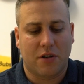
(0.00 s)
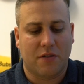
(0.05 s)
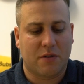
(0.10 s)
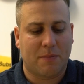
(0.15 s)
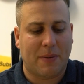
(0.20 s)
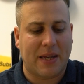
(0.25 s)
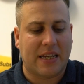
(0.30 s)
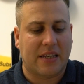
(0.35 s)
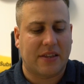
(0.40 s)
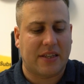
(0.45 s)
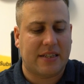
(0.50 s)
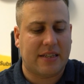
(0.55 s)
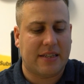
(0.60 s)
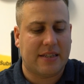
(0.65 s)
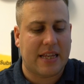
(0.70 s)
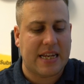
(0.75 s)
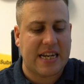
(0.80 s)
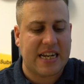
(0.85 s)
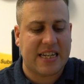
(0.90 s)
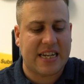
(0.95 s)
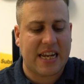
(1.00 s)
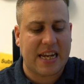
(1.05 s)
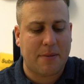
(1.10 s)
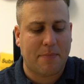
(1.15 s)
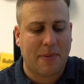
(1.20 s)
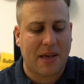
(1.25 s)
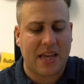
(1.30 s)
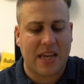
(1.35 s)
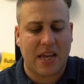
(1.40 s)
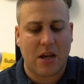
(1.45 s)
speaker. This is the
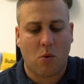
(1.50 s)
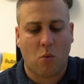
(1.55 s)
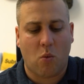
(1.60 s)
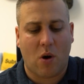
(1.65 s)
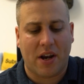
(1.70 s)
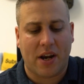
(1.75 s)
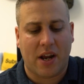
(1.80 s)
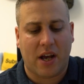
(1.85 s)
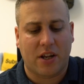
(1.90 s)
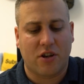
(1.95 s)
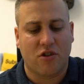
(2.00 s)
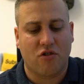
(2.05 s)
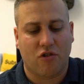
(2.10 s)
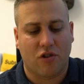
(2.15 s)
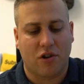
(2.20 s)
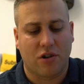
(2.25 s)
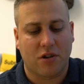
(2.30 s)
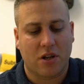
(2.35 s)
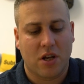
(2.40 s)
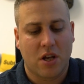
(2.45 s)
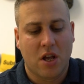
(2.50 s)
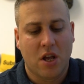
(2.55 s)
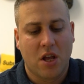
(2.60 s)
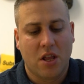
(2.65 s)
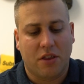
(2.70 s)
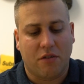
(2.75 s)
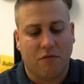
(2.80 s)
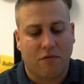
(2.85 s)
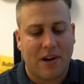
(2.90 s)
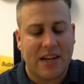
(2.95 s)
DP100.
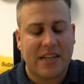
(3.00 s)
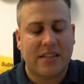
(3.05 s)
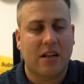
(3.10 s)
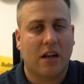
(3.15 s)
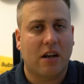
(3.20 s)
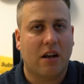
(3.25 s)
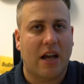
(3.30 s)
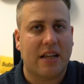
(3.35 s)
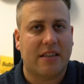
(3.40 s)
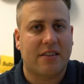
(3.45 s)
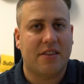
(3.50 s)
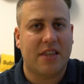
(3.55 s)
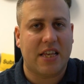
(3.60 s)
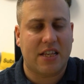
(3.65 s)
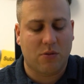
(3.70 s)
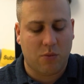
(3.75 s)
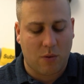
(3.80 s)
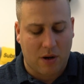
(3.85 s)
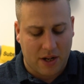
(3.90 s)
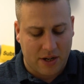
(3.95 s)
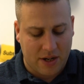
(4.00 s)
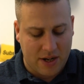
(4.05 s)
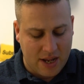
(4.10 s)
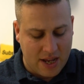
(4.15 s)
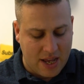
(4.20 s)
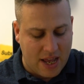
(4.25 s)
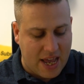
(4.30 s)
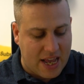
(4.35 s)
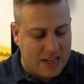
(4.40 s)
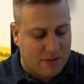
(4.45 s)
The reason I liked this one
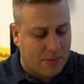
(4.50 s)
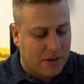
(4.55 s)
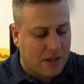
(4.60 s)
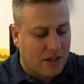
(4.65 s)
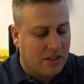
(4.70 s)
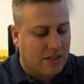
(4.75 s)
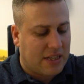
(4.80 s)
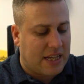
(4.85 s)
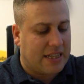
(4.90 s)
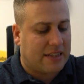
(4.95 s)
is because it's